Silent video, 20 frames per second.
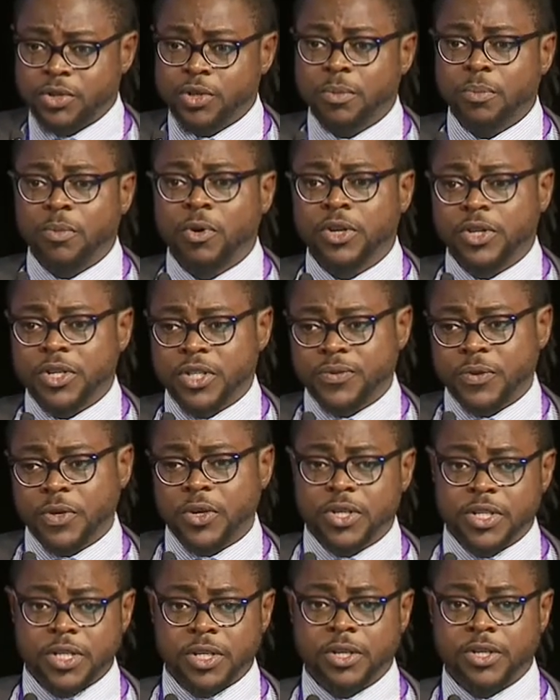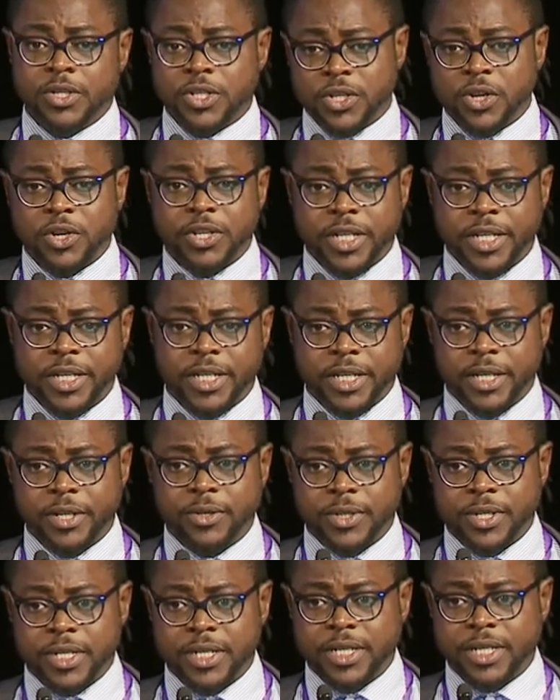you're more just focusing on studying the
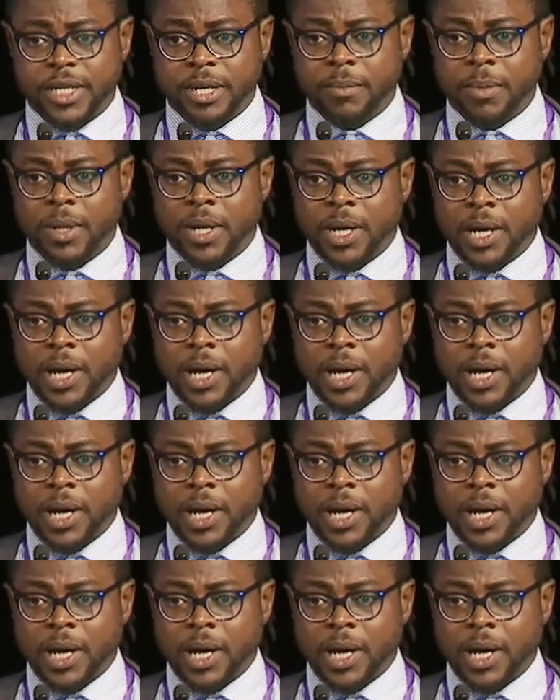ecosystem.